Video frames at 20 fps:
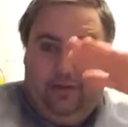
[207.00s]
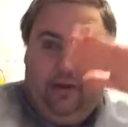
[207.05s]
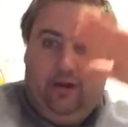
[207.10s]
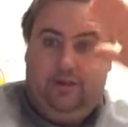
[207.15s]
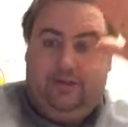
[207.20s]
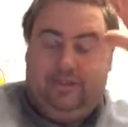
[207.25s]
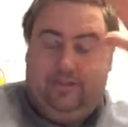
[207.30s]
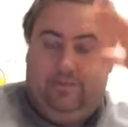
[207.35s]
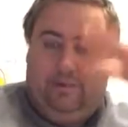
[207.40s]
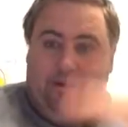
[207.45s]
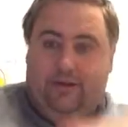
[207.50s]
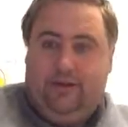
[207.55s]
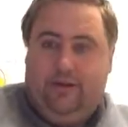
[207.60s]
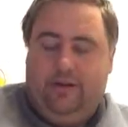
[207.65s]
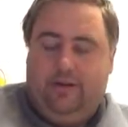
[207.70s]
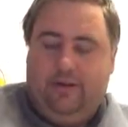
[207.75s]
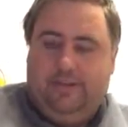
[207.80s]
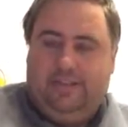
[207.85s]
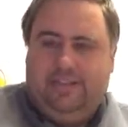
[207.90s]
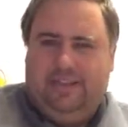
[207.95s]
their
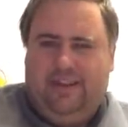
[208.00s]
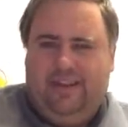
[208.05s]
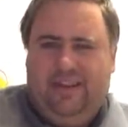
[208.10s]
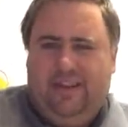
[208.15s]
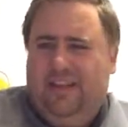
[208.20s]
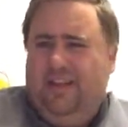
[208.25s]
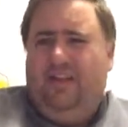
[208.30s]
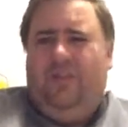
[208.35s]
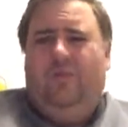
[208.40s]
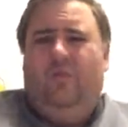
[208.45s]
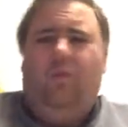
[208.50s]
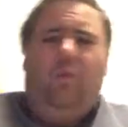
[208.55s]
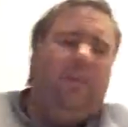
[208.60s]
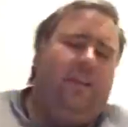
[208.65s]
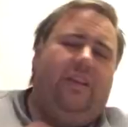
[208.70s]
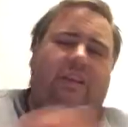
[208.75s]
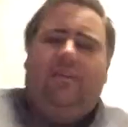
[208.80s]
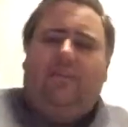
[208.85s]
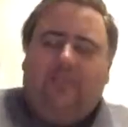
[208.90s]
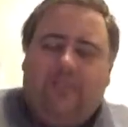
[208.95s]
superiors said, what are
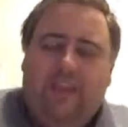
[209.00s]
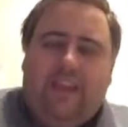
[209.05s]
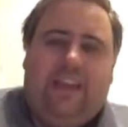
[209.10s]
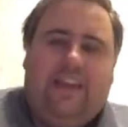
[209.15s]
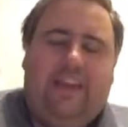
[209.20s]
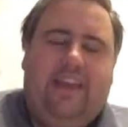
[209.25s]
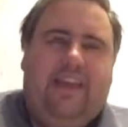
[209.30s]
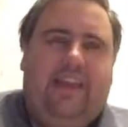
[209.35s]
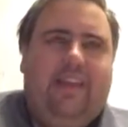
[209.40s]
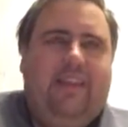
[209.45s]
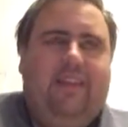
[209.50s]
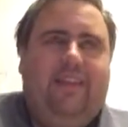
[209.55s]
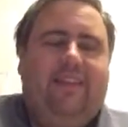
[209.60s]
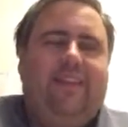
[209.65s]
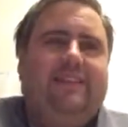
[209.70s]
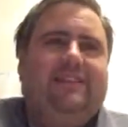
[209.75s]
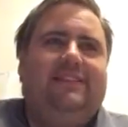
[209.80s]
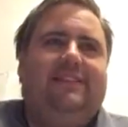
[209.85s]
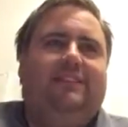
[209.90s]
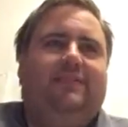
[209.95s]
you thinking?
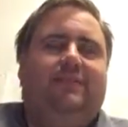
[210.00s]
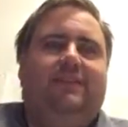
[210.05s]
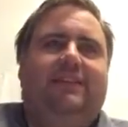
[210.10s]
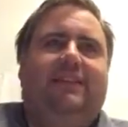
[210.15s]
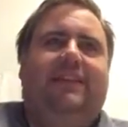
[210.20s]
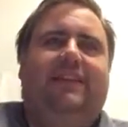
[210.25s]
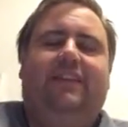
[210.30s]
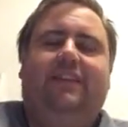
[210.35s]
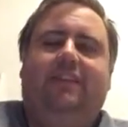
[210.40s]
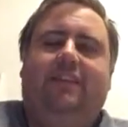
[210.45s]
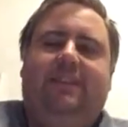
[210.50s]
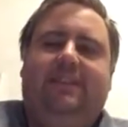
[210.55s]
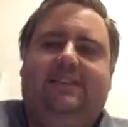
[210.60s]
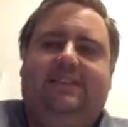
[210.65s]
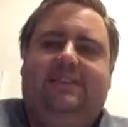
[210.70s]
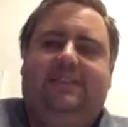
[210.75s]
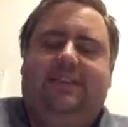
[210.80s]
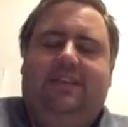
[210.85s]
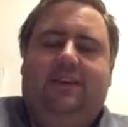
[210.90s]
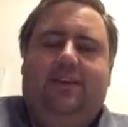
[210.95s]
This is
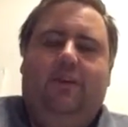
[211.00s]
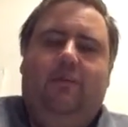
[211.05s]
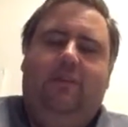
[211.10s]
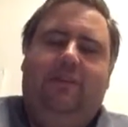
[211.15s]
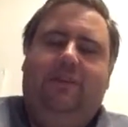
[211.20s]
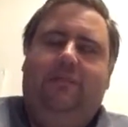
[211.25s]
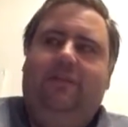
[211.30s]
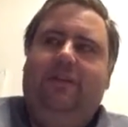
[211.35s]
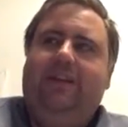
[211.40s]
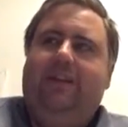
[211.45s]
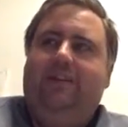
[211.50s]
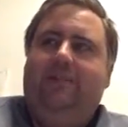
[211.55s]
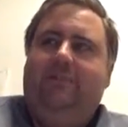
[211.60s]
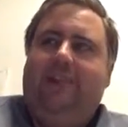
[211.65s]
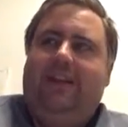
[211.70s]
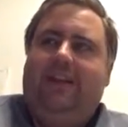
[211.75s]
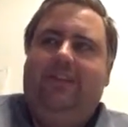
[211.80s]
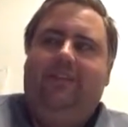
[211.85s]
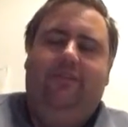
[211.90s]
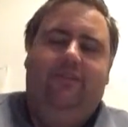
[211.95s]
ridiculous. We can
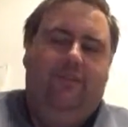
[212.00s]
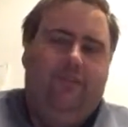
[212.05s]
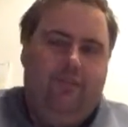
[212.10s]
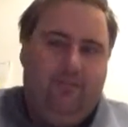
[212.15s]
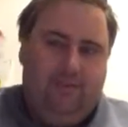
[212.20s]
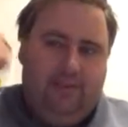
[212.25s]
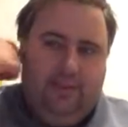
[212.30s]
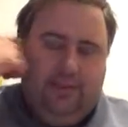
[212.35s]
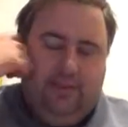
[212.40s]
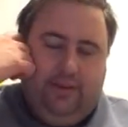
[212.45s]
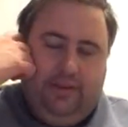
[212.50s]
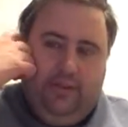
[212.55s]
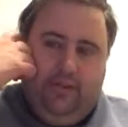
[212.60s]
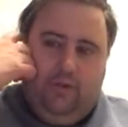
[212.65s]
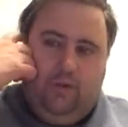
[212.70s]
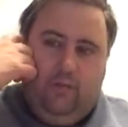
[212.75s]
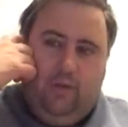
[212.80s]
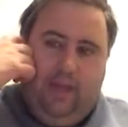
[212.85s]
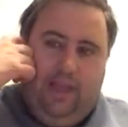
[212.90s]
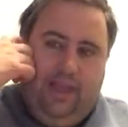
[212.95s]
make do
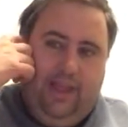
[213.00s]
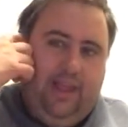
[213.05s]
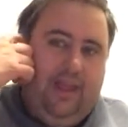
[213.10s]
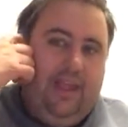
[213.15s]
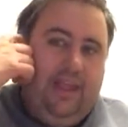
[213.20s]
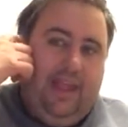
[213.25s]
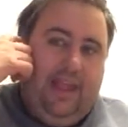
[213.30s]
another way.